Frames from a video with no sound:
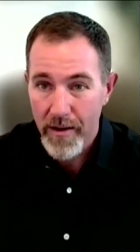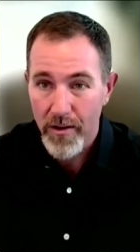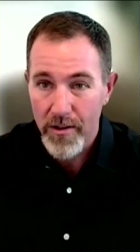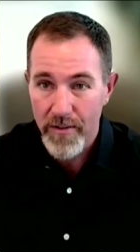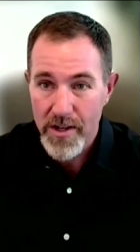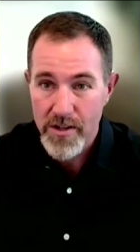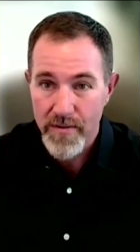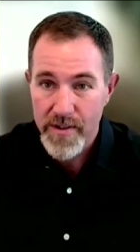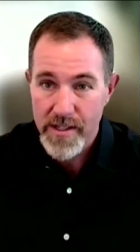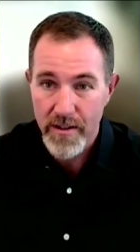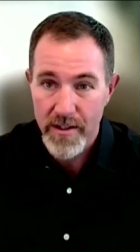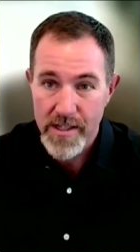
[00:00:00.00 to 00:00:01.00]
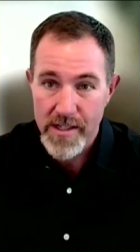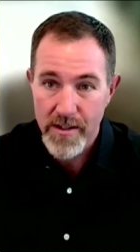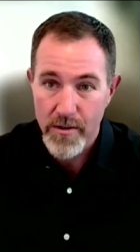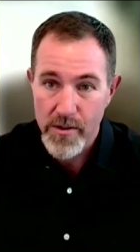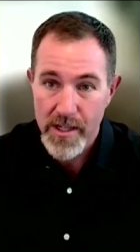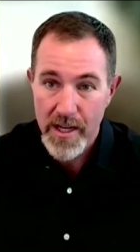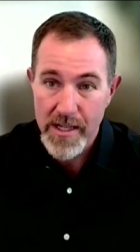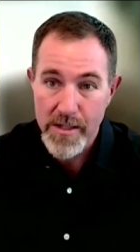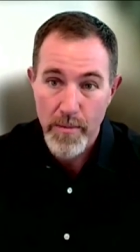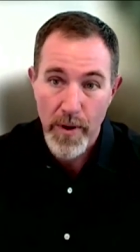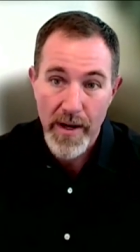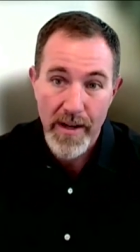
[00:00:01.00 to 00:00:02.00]
cultivation facilities in those states
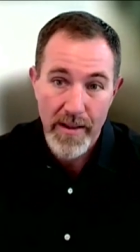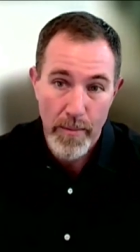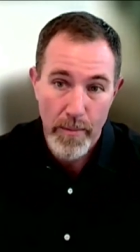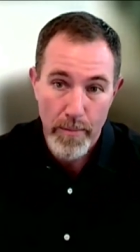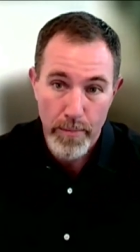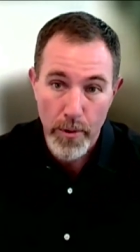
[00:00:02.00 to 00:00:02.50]
and bringing the